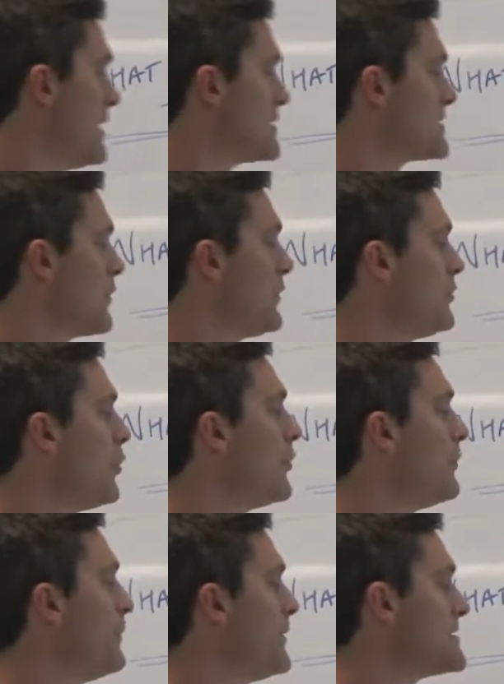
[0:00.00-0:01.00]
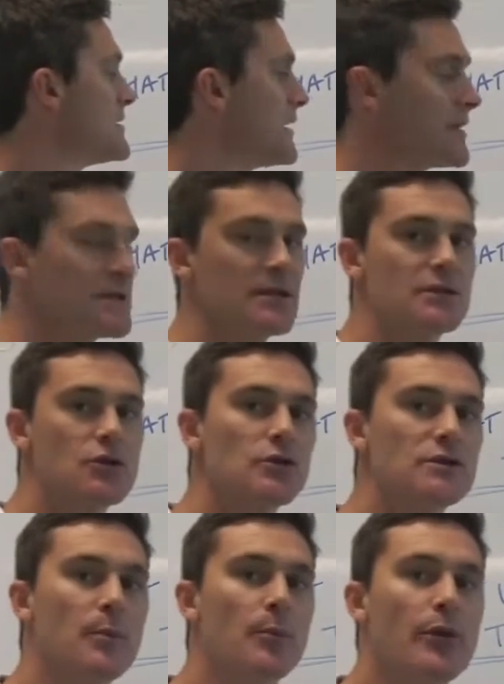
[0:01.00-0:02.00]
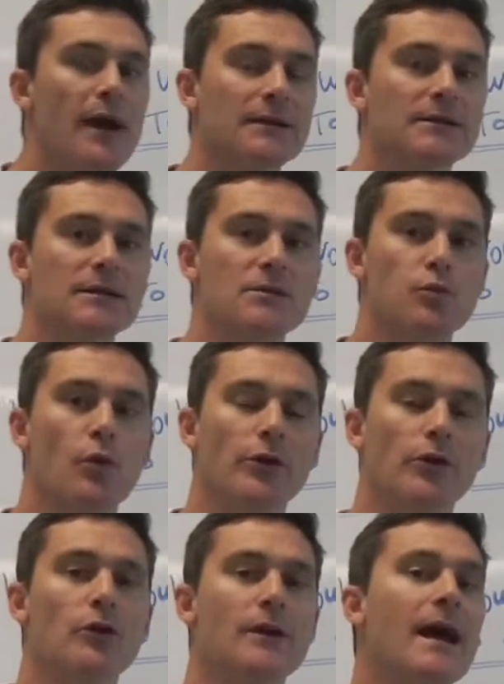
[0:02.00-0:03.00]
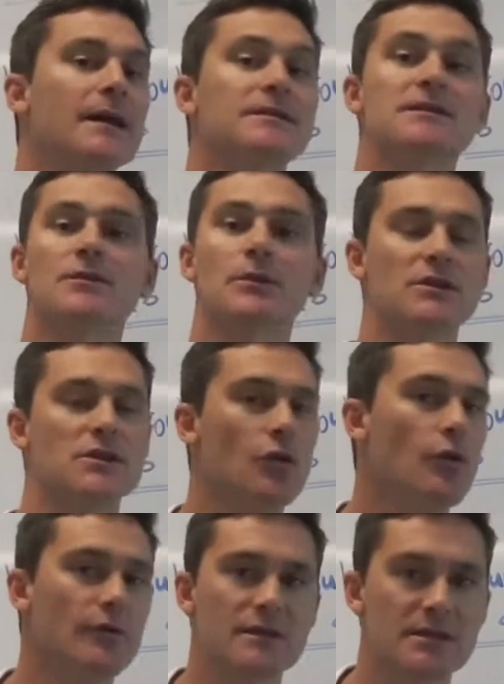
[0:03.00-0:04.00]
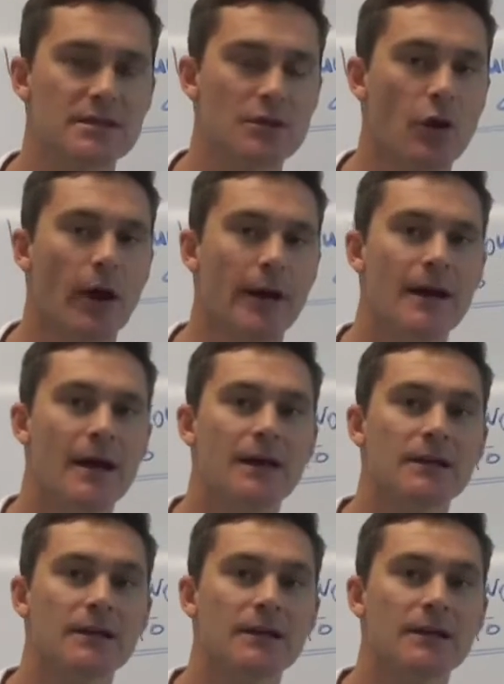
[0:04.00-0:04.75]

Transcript: So in your business, it's good to practice what your customer service is like.